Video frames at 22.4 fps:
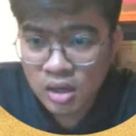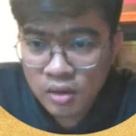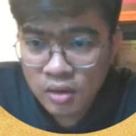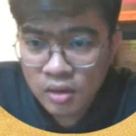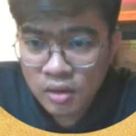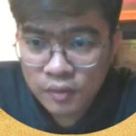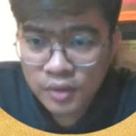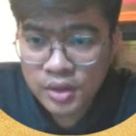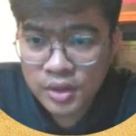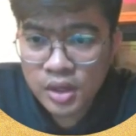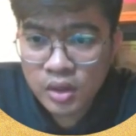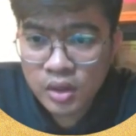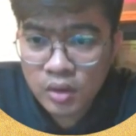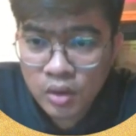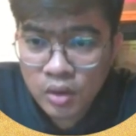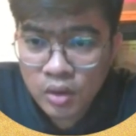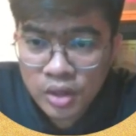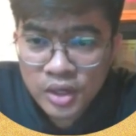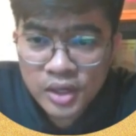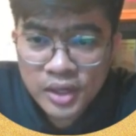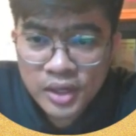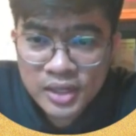For the
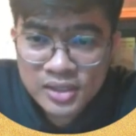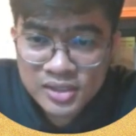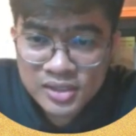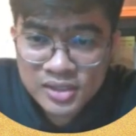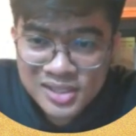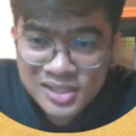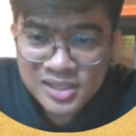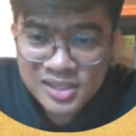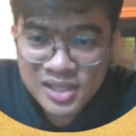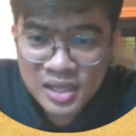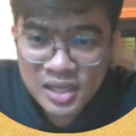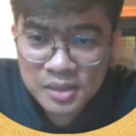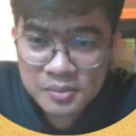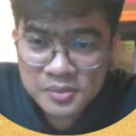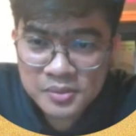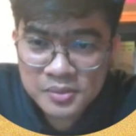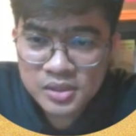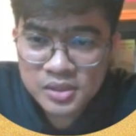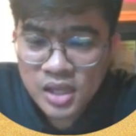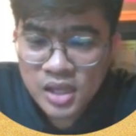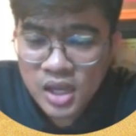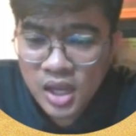coordinate
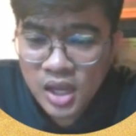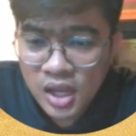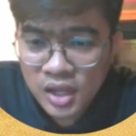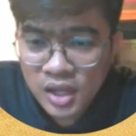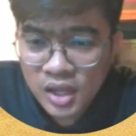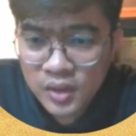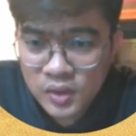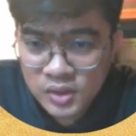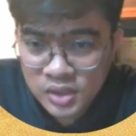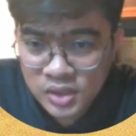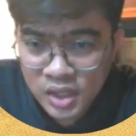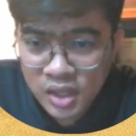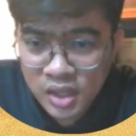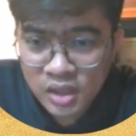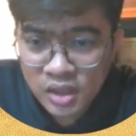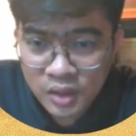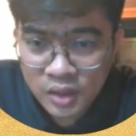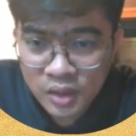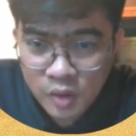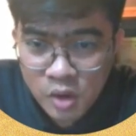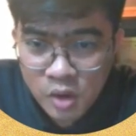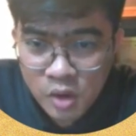systems, using
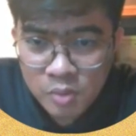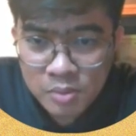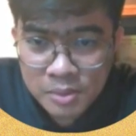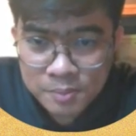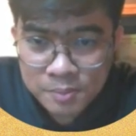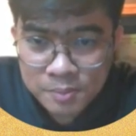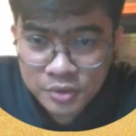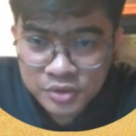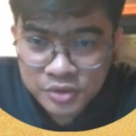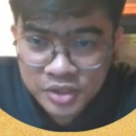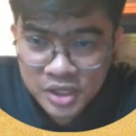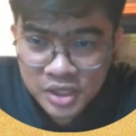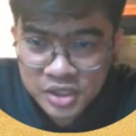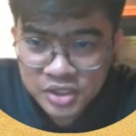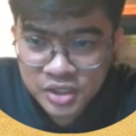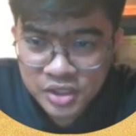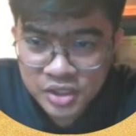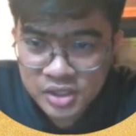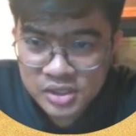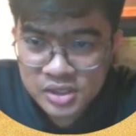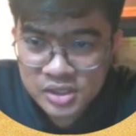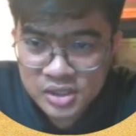the wrong map
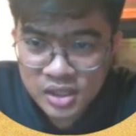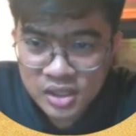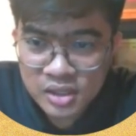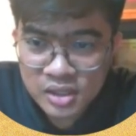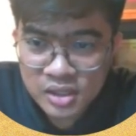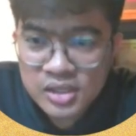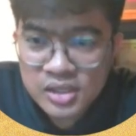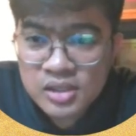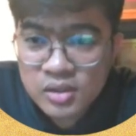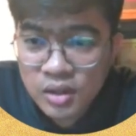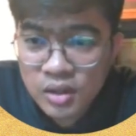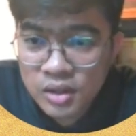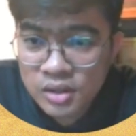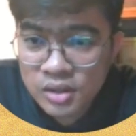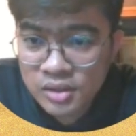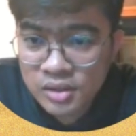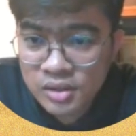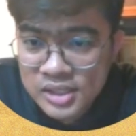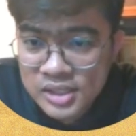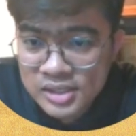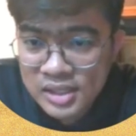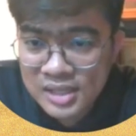projections can distort
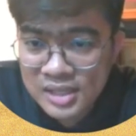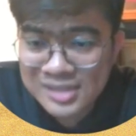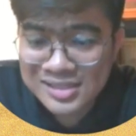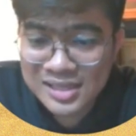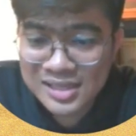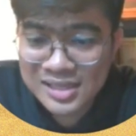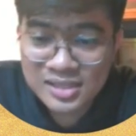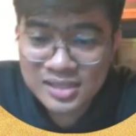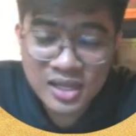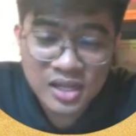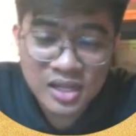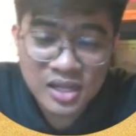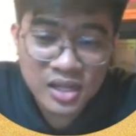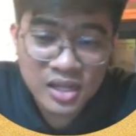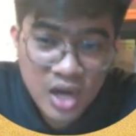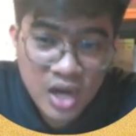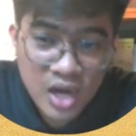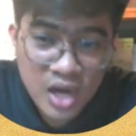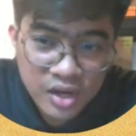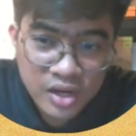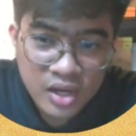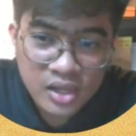distances and
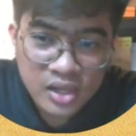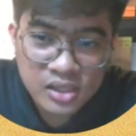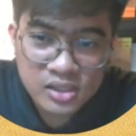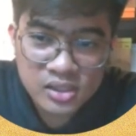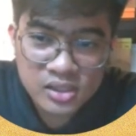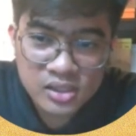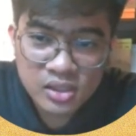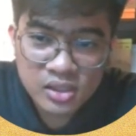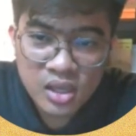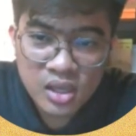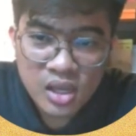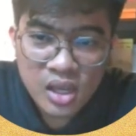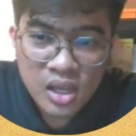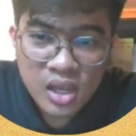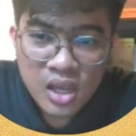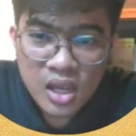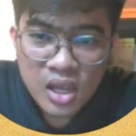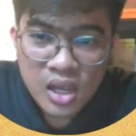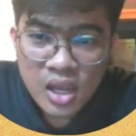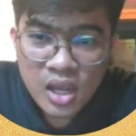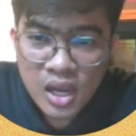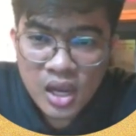areas,
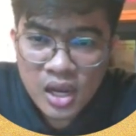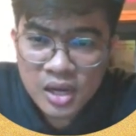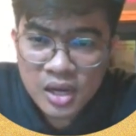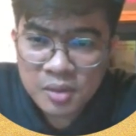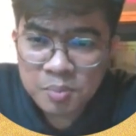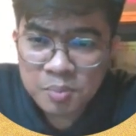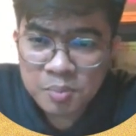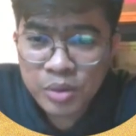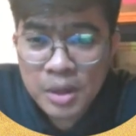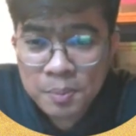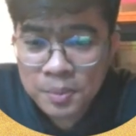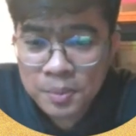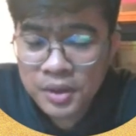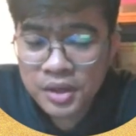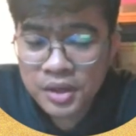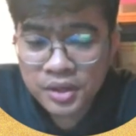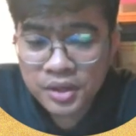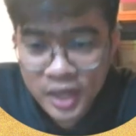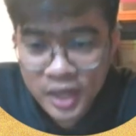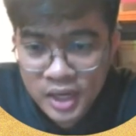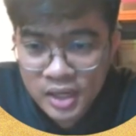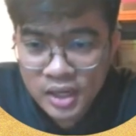and proper
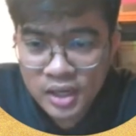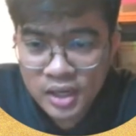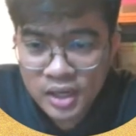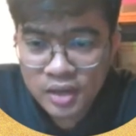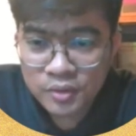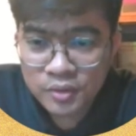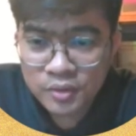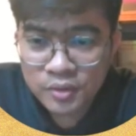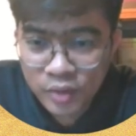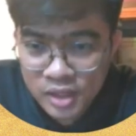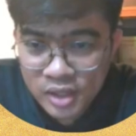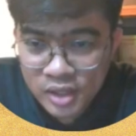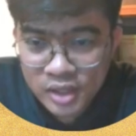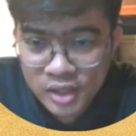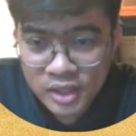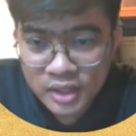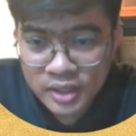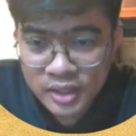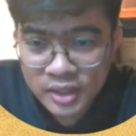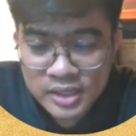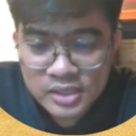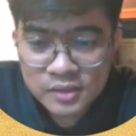
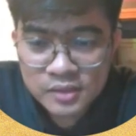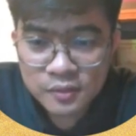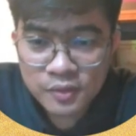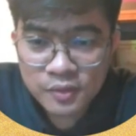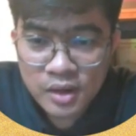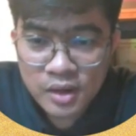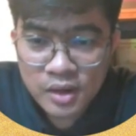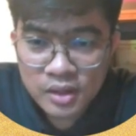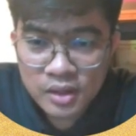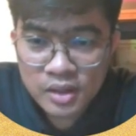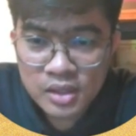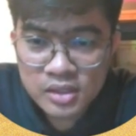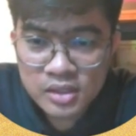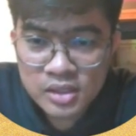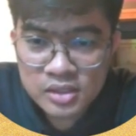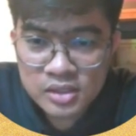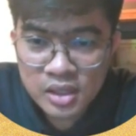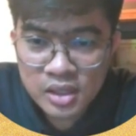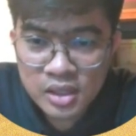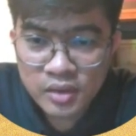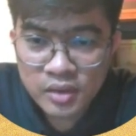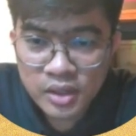training is very
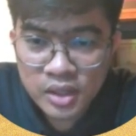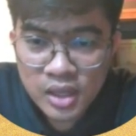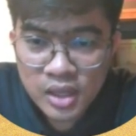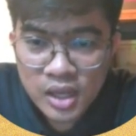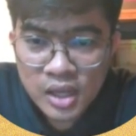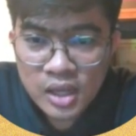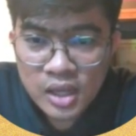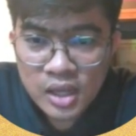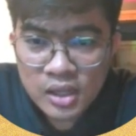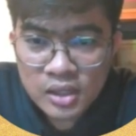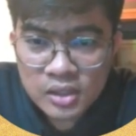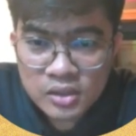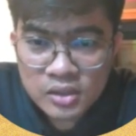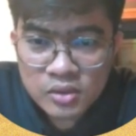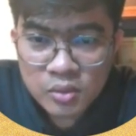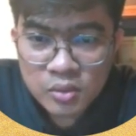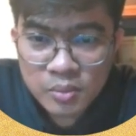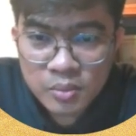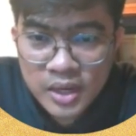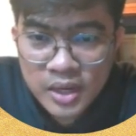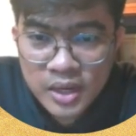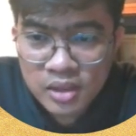necessary
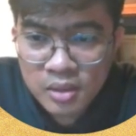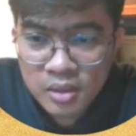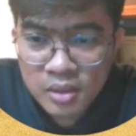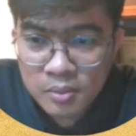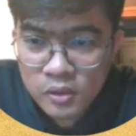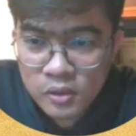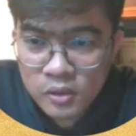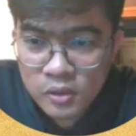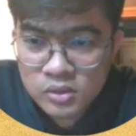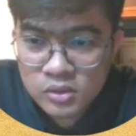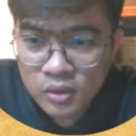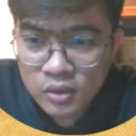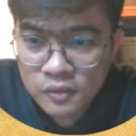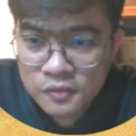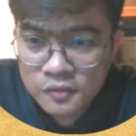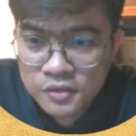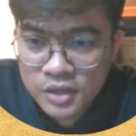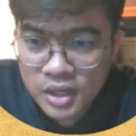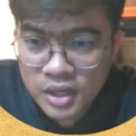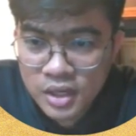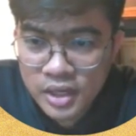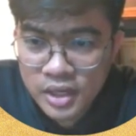to make the most of
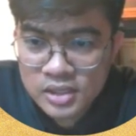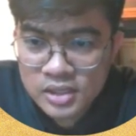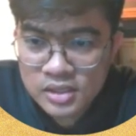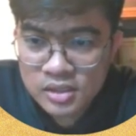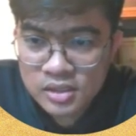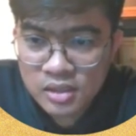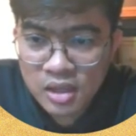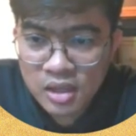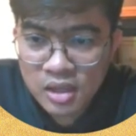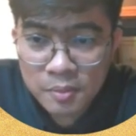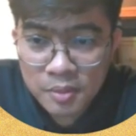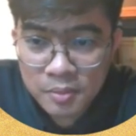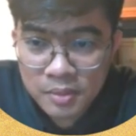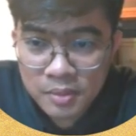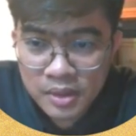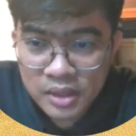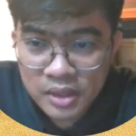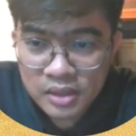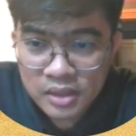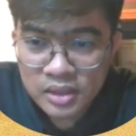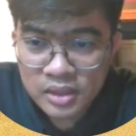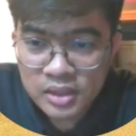GIS
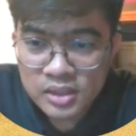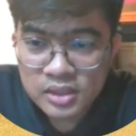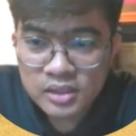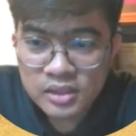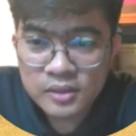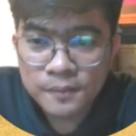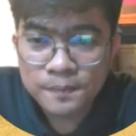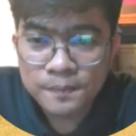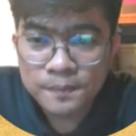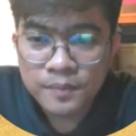capabilities.